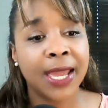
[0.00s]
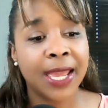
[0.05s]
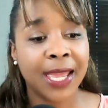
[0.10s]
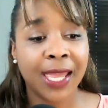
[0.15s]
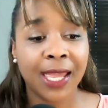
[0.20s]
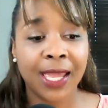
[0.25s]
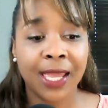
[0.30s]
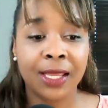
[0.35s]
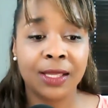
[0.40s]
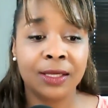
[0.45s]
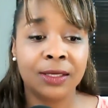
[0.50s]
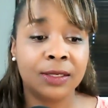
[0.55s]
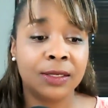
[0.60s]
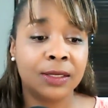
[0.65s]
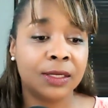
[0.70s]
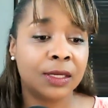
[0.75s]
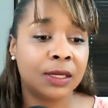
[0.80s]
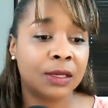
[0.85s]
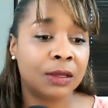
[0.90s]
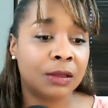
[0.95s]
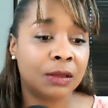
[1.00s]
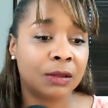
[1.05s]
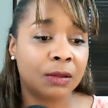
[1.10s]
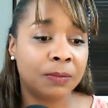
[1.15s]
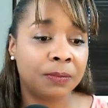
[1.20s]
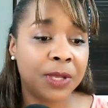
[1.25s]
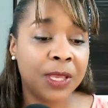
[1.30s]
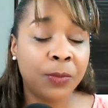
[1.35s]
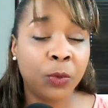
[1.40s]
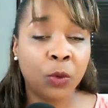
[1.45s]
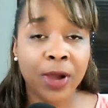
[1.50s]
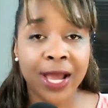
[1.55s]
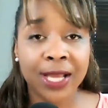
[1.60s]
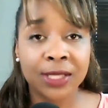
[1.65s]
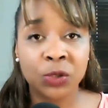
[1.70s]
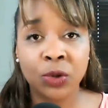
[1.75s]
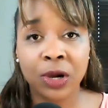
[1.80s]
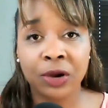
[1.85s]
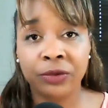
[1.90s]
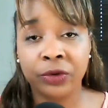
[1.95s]
And people
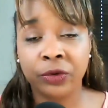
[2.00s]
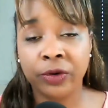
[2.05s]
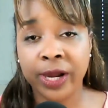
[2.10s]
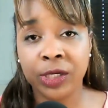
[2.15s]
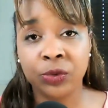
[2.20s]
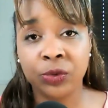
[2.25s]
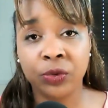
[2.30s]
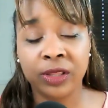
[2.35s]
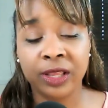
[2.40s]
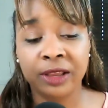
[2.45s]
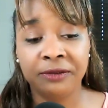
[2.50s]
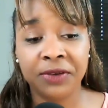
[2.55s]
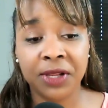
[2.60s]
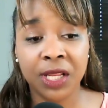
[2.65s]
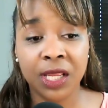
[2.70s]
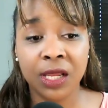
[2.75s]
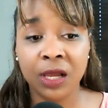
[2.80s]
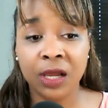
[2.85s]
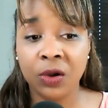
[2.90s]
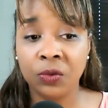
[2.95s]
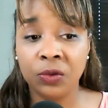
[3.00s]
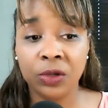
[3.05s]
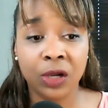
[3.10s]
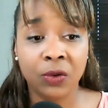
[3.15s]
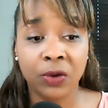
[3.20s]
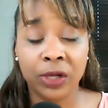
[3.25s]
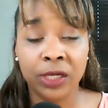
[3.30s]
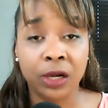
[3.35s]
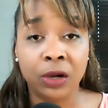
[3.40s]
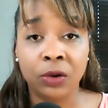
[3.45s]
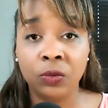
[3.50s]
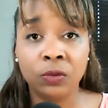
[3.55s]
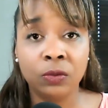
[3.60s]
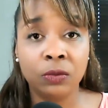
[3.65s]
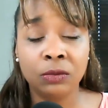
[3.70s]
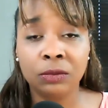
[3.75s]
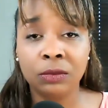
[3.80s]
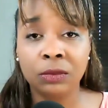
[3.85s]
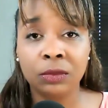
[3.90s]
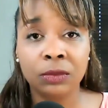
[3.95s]
ask, do I regret doing that video? No, I don't.
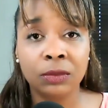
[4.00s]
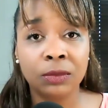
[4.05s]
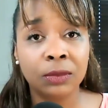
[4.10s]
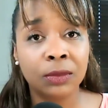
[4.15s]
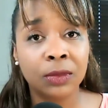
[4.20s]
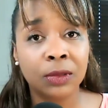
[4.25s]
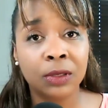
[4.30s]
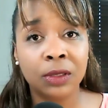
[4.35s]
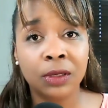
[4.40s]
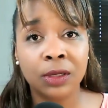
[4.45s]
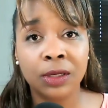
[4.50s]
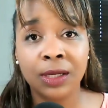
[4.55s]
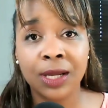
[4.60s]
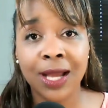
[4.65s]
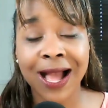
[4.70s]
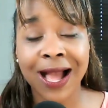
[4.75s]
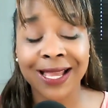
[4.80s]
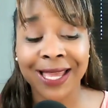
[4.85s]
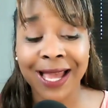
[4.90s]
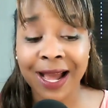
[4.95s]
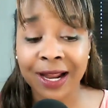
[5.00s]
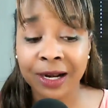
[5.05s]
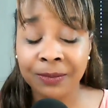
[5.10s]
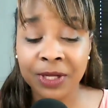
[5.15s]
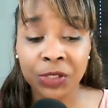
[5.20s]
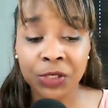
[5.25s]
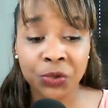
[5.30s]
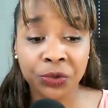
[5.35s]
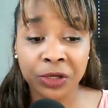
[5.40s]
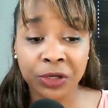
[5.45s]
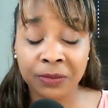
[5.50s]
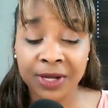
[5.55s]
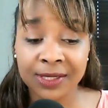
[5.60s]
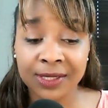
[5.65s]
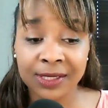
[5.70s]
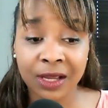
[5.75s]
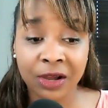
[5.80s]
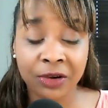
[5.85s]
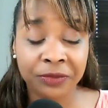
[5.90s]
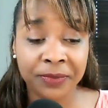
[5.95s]
I got to be true to
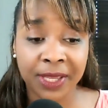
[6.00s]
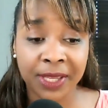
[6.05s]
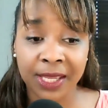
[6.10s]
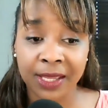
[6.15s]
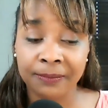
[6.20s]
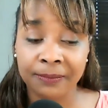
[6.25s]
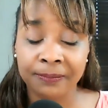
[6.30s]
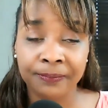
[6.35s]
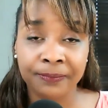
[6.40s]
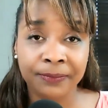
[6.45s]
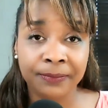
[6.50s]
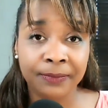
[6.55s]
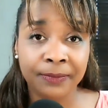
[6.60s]
myself, man.